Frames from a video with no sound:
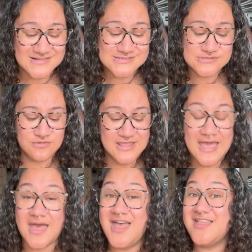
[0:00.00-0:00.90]
So
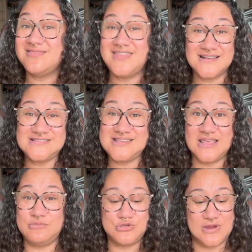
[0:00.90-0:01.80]
yeah, that's the
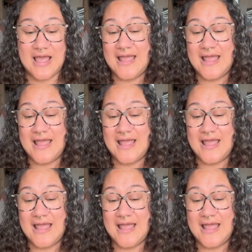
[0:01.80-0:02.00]
imagery.